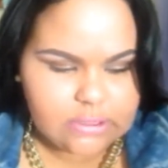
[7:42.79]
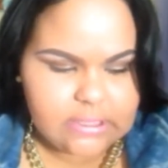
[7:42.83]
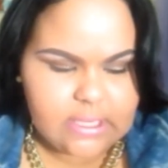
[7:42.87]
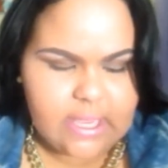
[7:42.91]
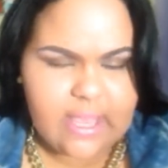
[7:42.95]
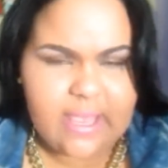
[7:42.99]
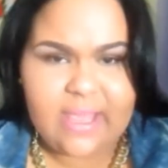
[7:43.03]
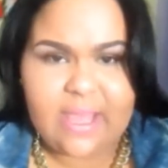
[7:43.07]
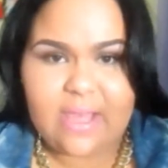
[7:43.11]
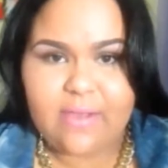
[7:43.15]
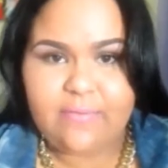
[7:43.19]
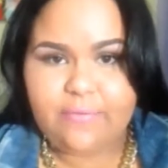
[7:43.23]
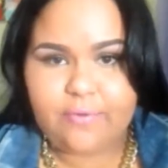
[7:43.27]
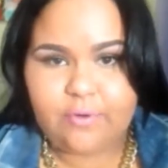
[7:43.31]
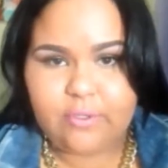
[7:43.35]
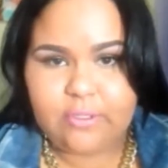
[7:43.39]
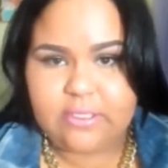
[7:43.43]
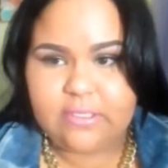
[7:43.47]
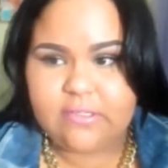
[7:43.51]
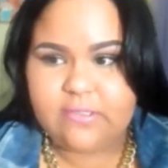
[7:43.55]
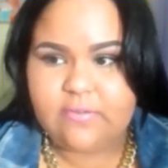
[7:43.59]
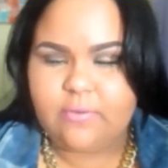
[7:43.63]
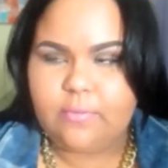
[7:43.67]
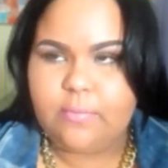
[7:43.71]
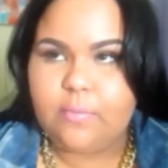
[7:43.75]
I got four
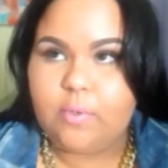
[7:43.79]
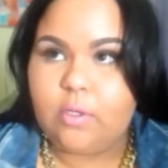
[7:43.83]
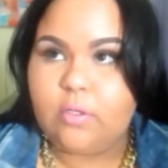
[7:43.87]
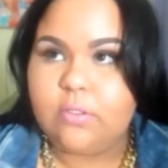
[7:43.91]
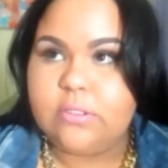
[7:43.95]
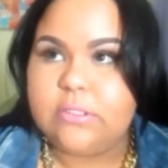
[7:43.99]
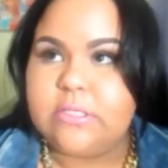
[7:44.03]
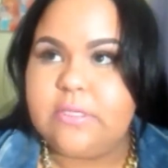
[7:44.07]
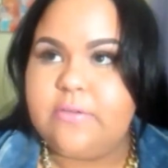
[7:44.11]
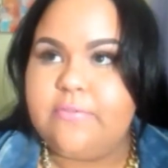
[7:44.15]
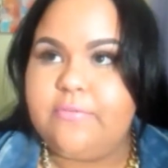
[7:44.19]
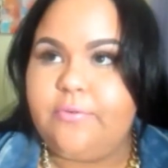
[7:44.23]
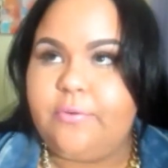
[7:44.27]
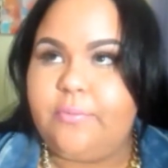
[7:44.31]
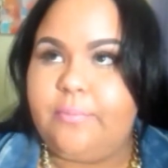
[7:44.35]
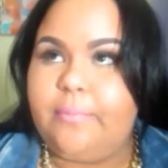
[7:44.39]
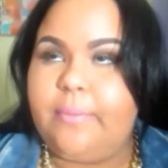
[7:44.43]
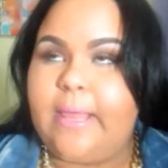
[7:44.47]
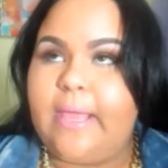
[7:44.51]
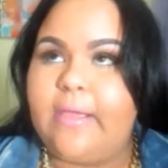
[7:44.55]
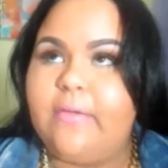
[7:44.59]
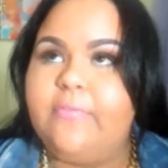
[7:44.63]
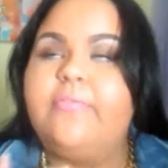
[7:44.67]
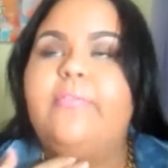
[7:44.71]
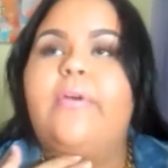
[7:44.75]
things from Ulta for
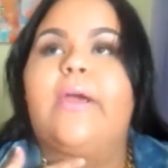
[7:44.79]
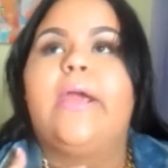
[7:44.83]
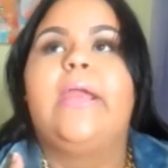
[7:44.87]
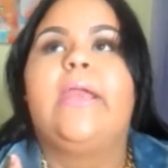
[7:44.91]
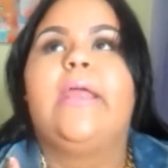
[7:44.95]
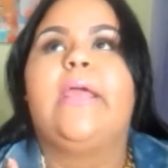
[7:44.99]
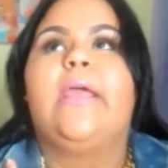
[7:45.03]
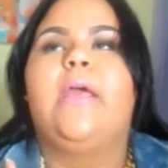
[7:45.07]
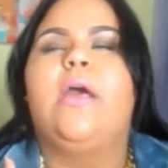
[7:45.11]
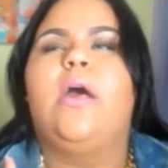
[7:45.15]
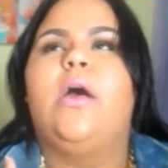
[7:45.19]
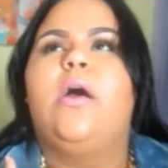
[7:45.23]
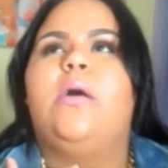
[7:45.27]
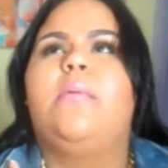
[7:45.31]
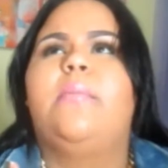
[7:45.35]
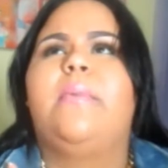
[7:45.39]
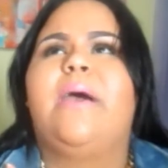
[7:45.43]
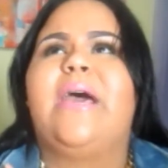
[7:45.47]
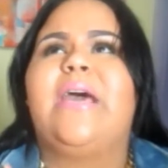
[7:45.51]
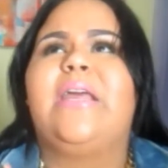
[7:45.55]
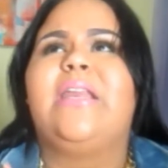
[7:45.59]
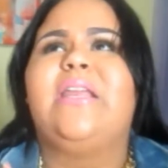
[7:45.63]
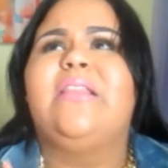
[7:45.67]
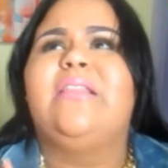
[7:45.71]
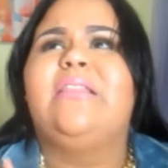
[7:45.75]
Black Friday. Um,
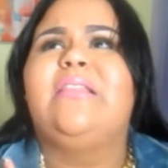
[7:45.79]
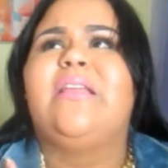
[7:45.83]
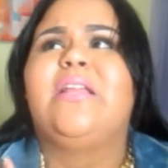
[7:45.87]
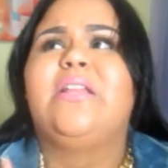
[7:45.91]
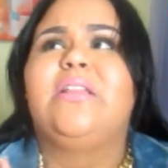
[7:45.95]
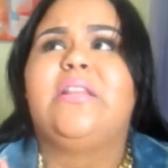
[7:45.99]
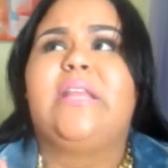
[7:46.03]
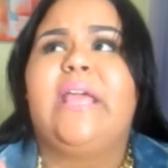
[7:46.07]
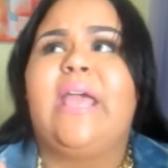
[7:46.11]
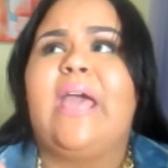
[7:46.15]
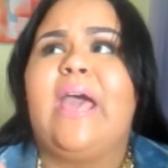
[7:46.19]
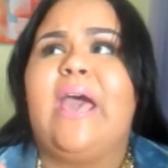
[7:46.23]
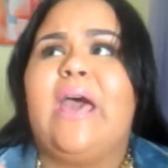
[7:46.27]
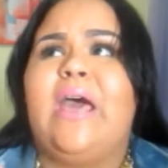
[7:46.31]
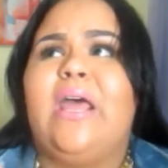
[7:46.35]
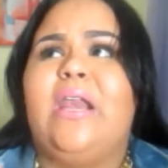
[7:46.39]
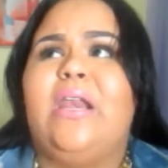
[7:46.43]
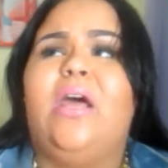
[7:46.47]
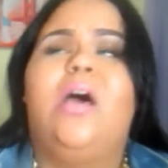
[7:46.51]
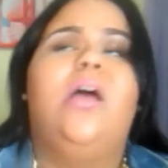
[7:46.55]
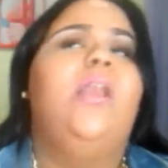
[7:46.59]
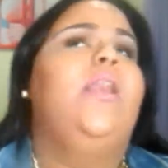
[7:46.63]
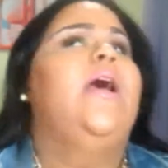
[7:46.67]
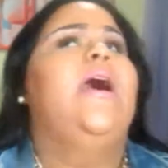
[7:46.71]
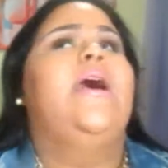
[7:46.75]
I didn't think they had
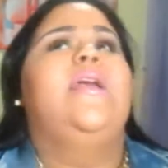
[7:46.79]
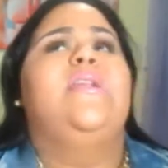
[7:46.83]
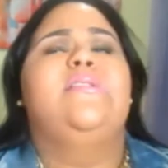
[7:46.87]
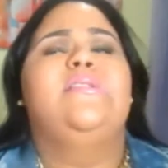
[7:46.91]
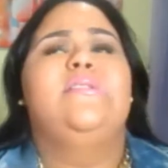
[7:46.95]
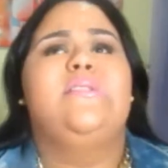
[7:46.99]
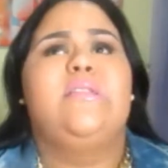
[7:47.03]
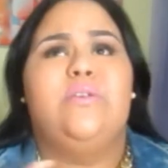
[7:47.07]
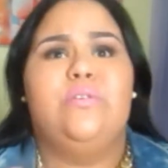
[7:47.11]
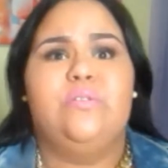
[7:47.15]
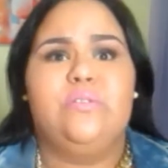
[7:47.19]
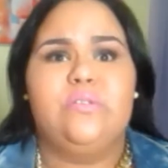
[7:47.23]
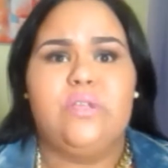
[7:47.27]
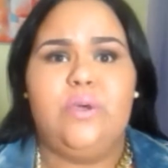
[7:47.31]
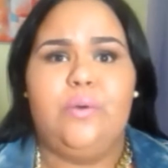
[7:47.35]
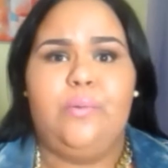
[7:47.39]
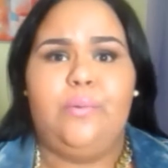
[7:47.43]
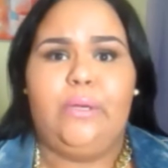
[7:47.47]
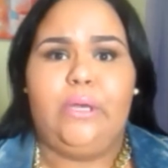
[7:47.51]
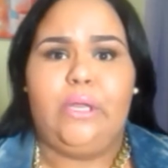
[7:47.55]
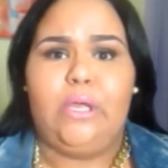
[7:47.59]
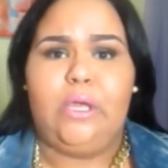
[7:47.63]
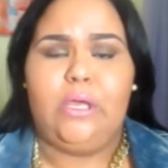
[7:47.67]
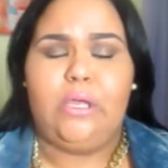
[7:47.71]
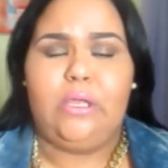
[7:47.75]
a lot of sales going
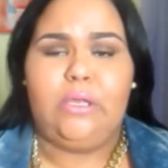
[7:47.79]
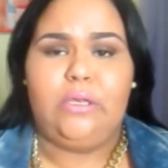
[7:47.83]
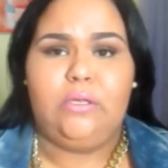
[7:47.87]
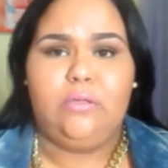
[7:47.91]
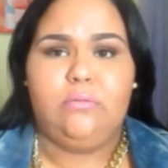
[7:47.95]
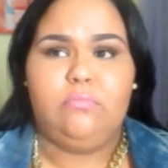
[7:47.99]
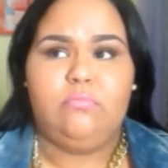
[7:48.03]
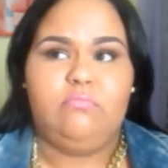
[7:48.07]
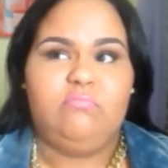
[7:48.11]
on.